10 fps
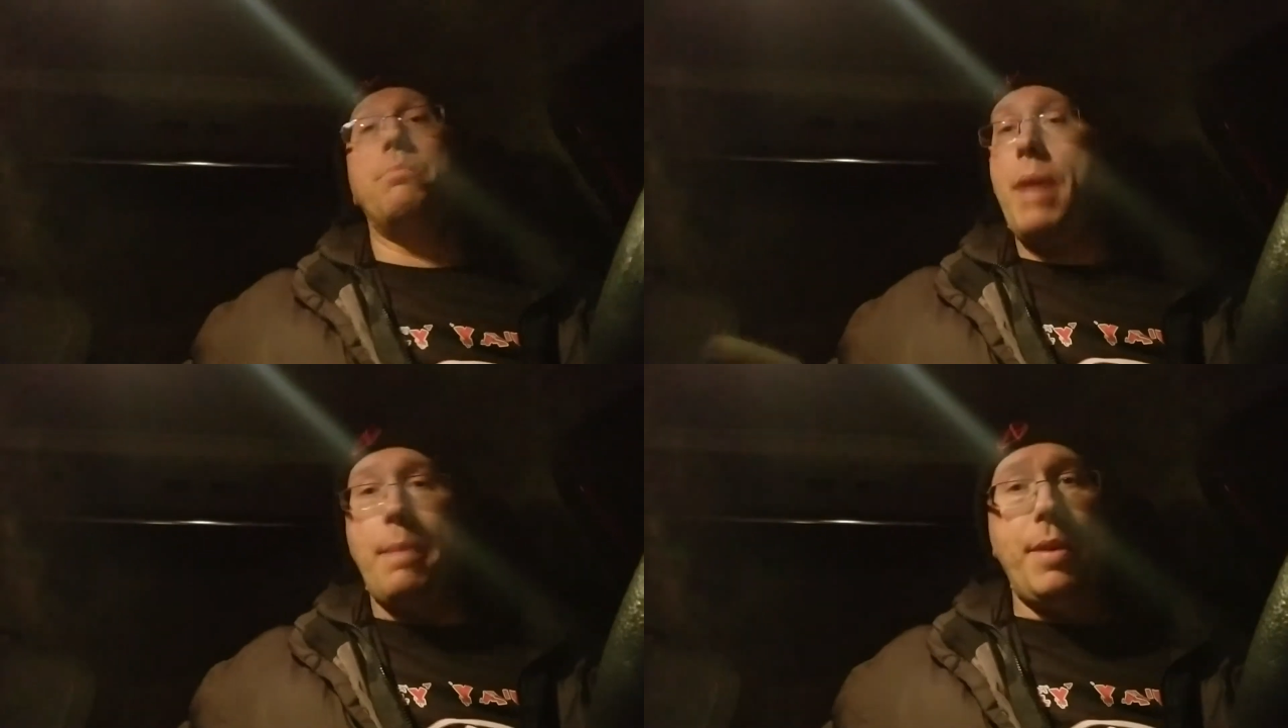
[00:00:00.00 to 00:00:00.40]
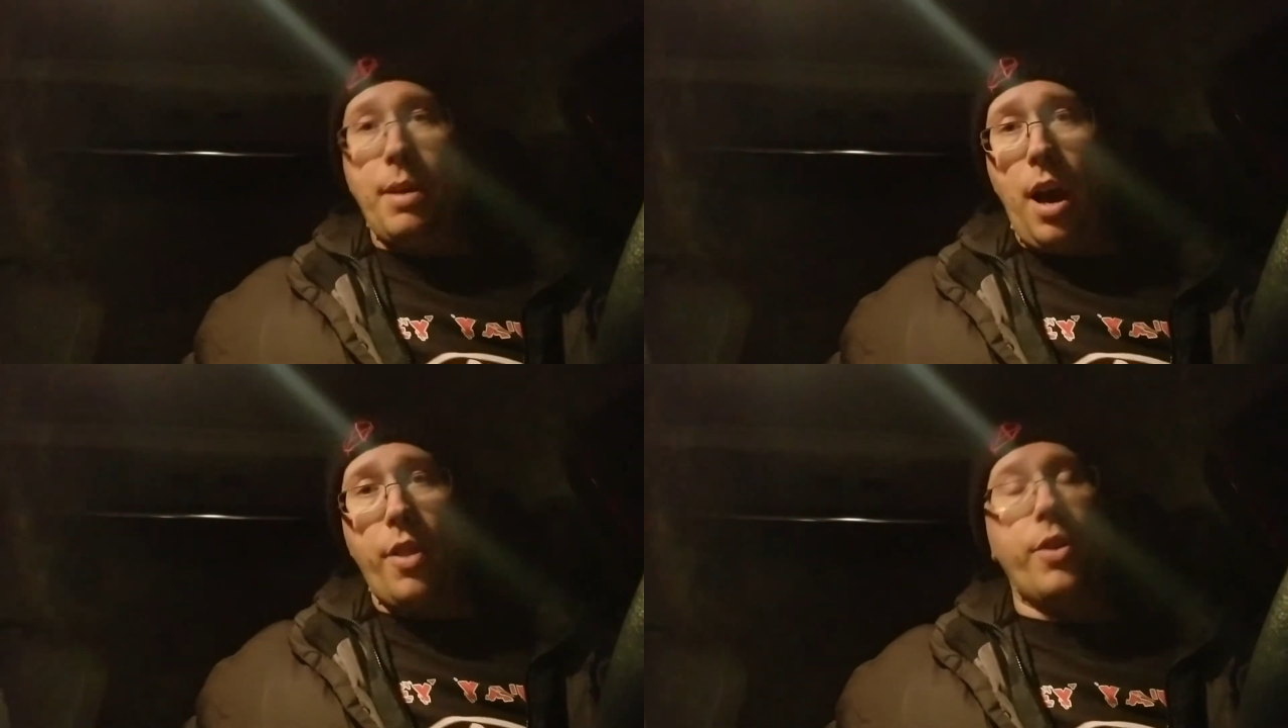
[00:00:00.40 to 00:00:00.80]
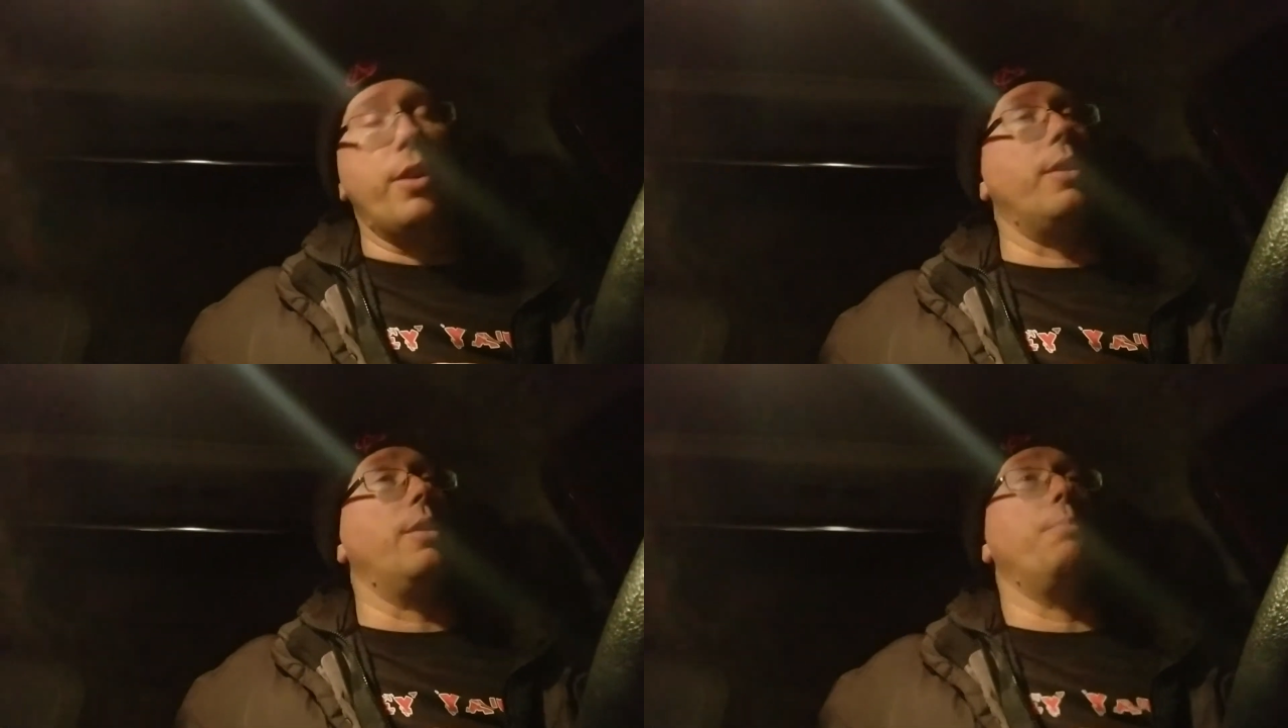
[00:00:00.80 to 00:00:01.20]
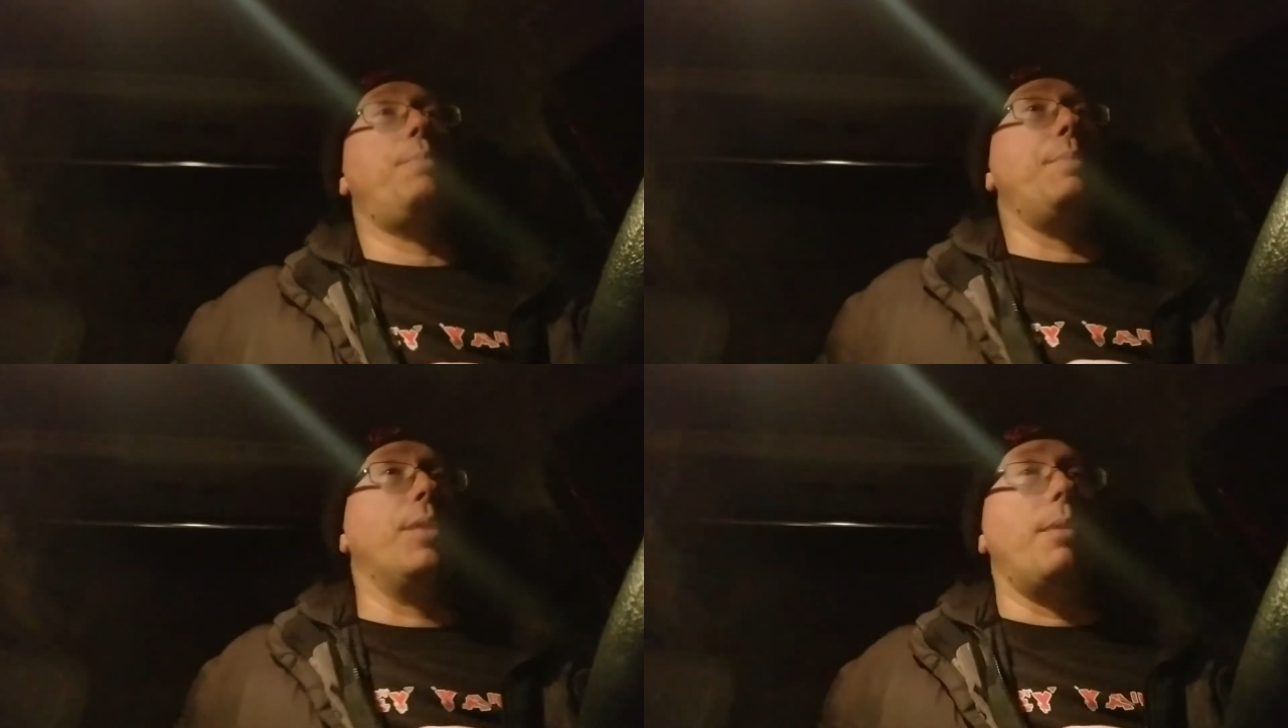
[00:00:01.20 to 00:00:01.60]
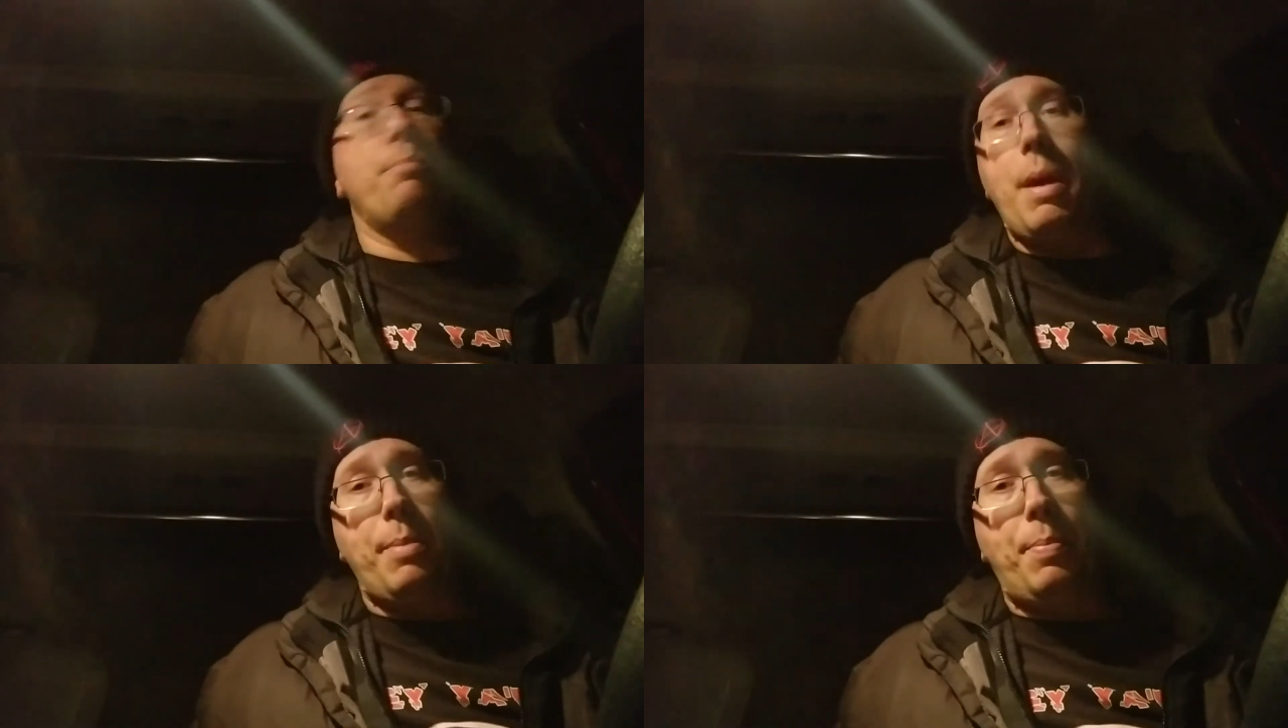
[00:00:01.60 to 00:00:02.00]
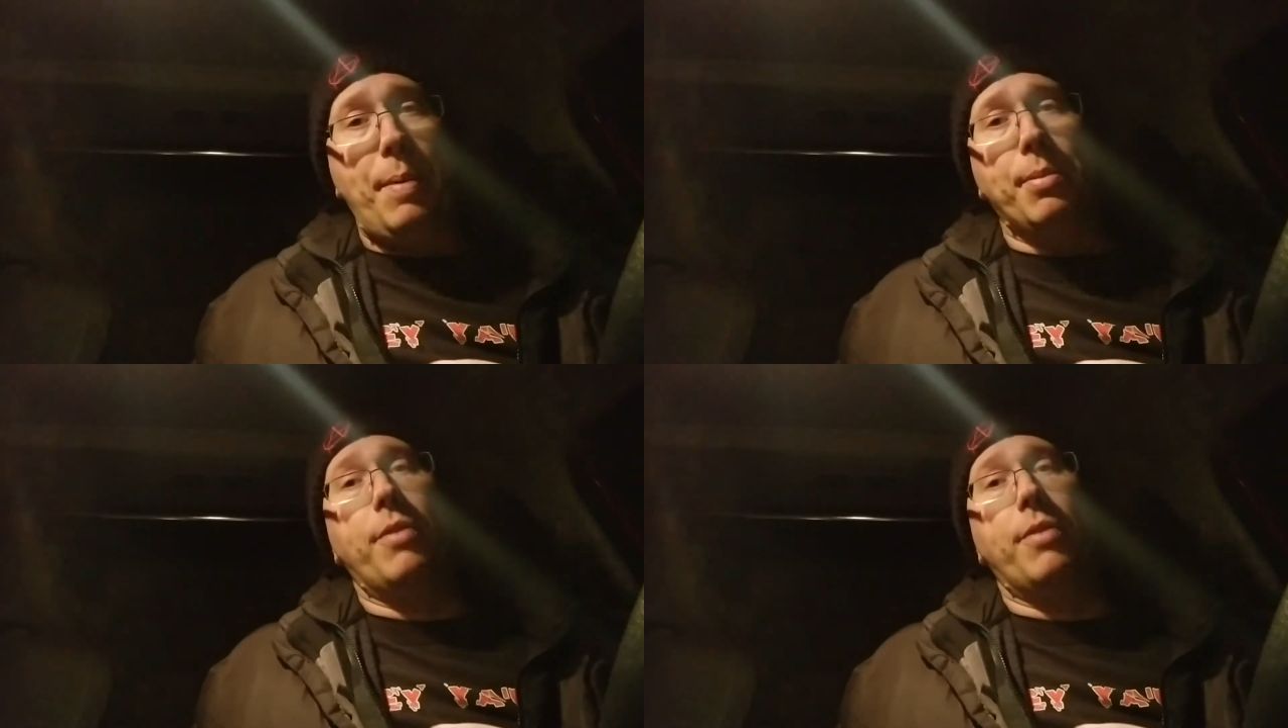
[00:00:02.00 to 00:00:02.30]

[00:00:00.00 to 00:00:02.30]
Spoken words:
maybe other people, maybe people